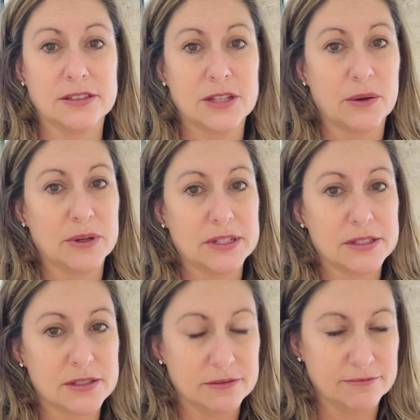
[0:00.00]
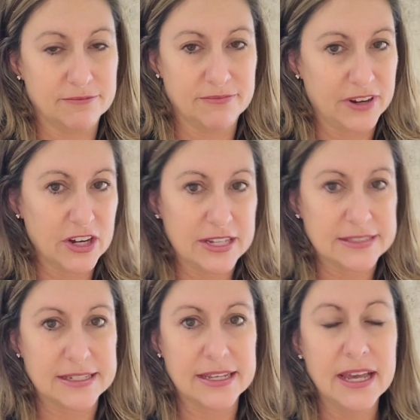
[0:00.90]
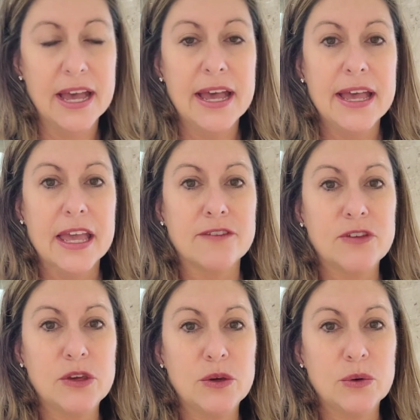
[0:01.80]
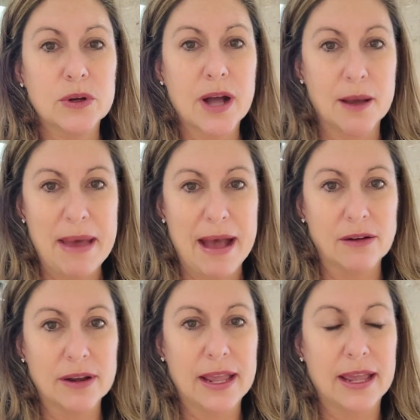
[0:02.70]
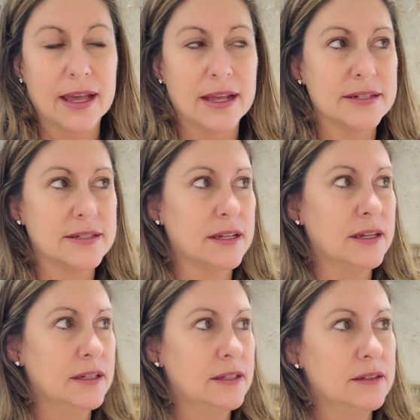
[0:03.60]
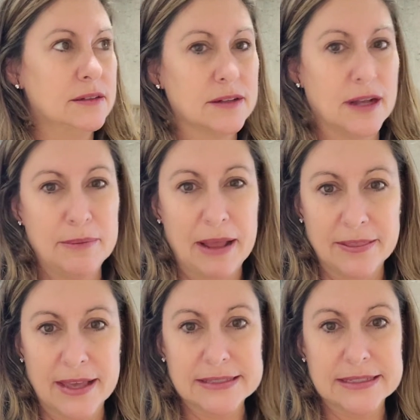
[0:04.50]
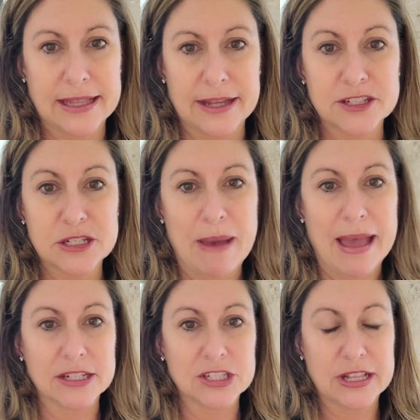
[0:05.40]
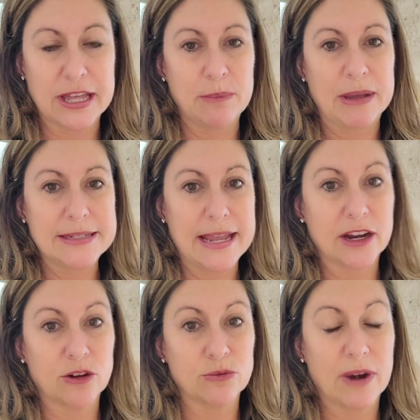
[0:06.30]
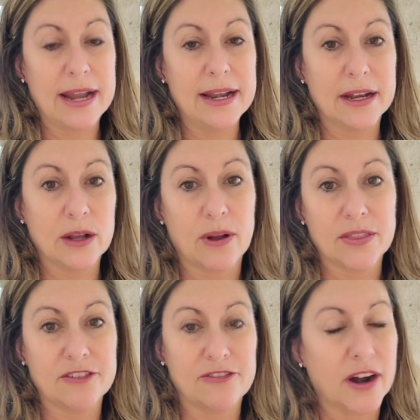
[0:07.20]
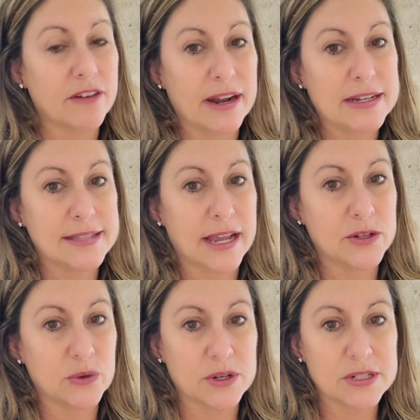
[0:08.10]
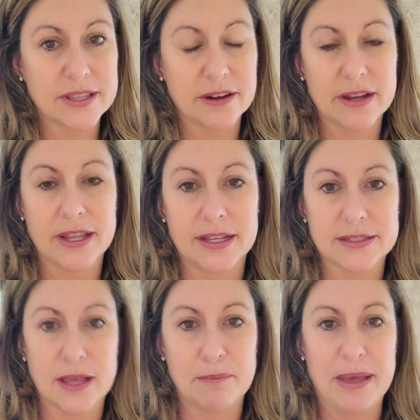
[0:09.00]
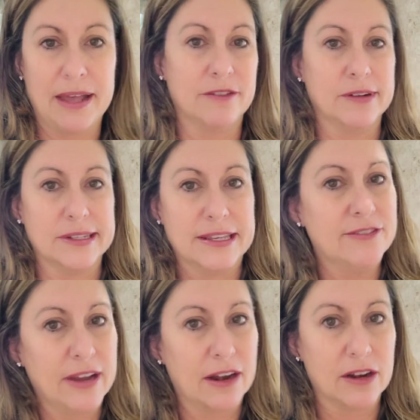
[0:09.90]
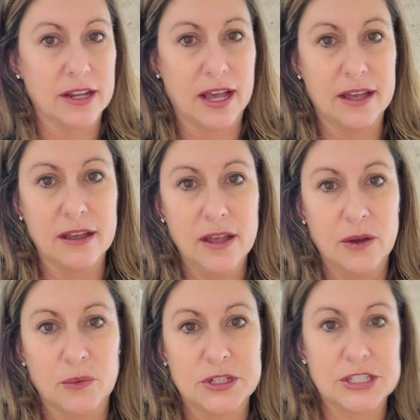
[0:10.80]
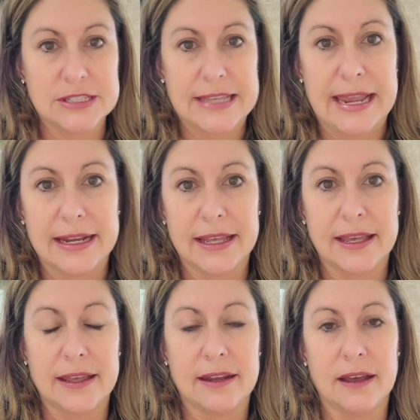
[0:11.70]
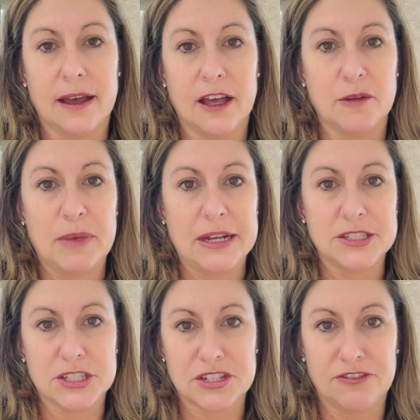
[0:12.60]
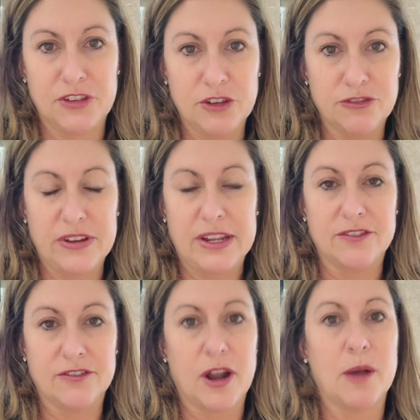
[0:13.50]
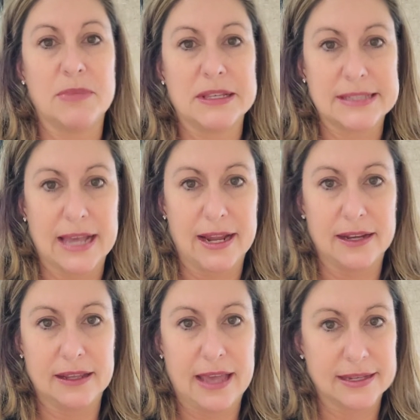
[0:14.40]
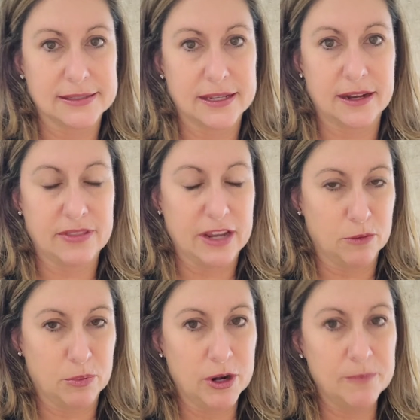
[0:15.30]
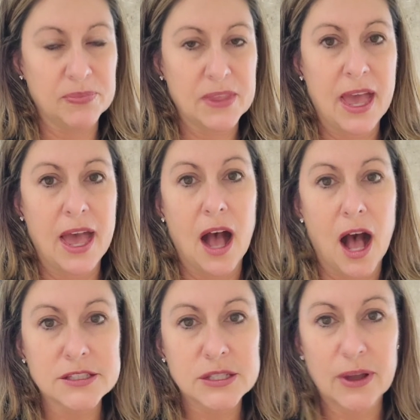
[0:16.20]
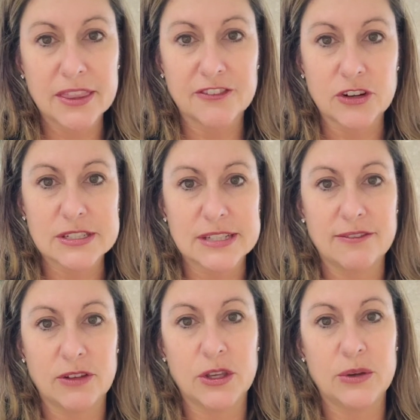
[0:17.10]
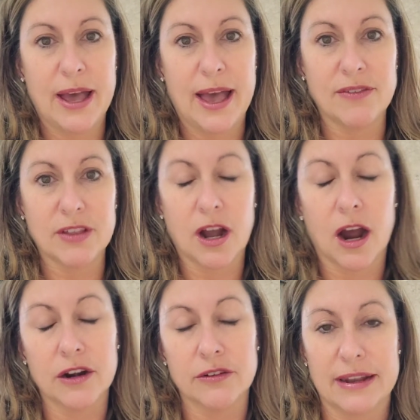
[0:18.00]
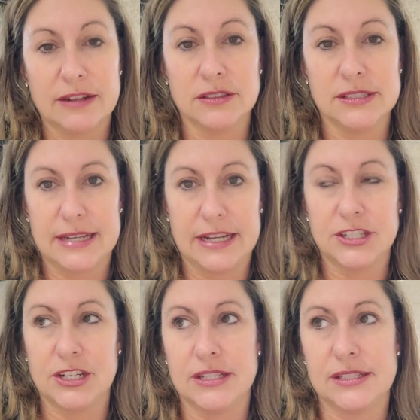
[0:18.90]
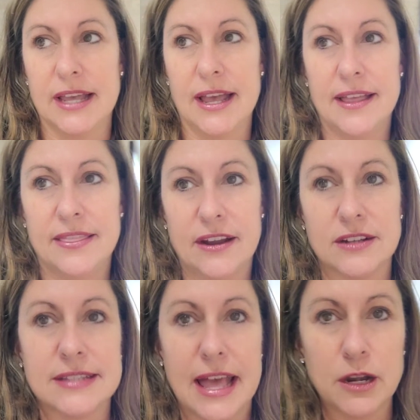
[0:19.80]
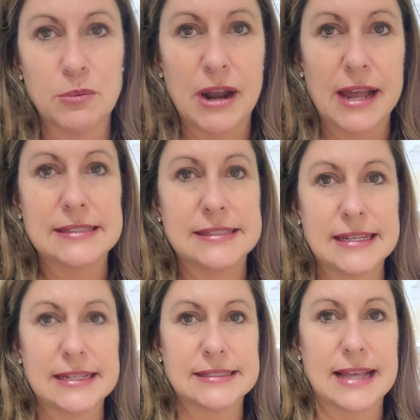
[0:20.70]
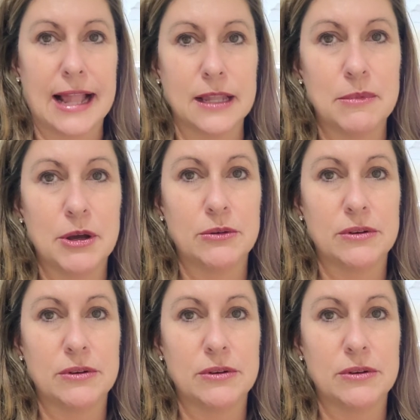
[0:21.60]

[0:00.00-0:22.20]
so it's very easy. If you come out and come down the escalators to baggage claim and take a right and go out the far right side doors, there is a pet relief area, which is gated, and it's just a few feet from the side exit of the airport. Also on the first level, you have the car rental stations. There's Enterprise, 6, Alamo,